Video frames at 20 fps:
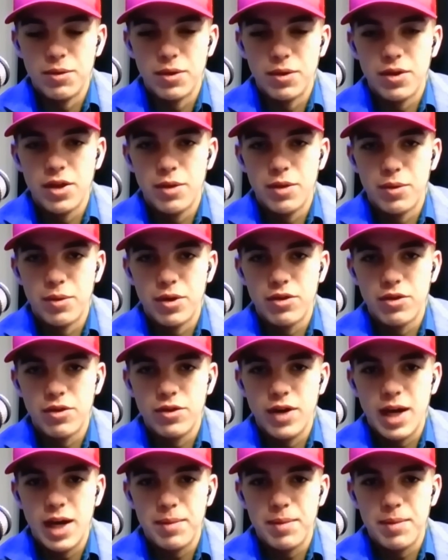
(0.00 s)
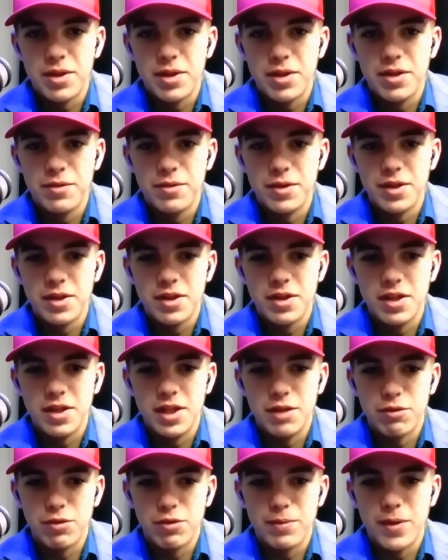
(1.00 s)
They weren't too happy with
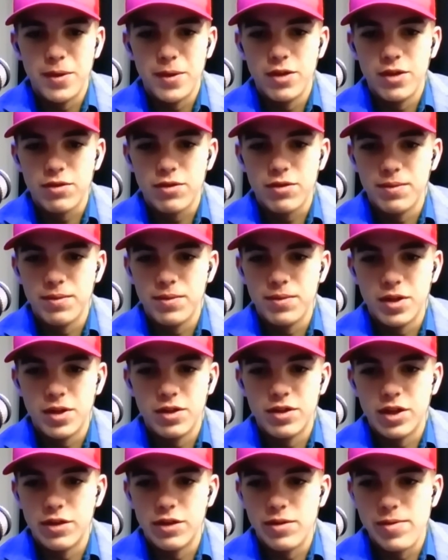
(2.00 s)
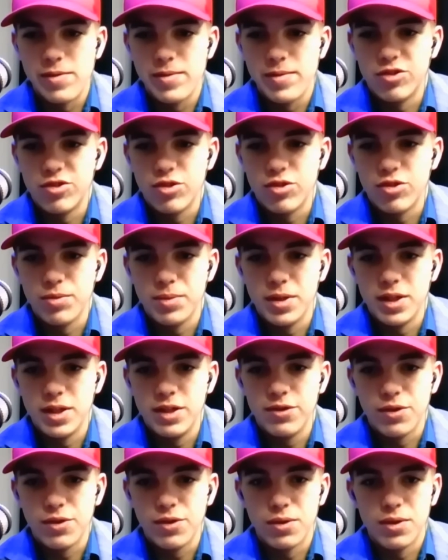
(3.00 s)
the response from the Ontario Provincial
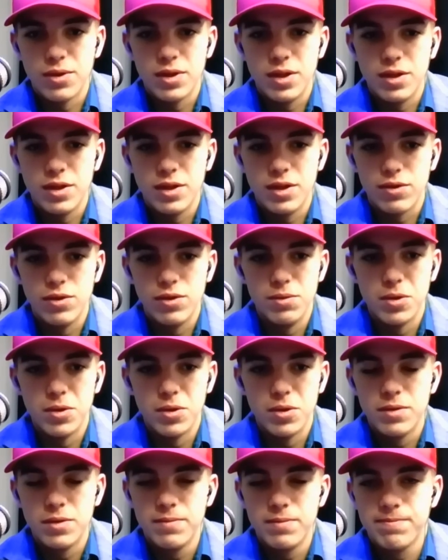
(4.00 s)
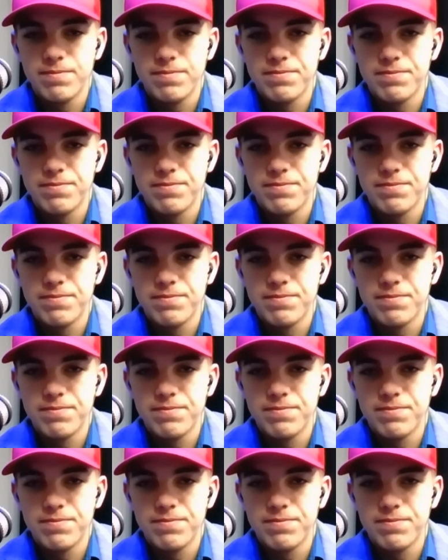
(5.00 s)
Police or the school board.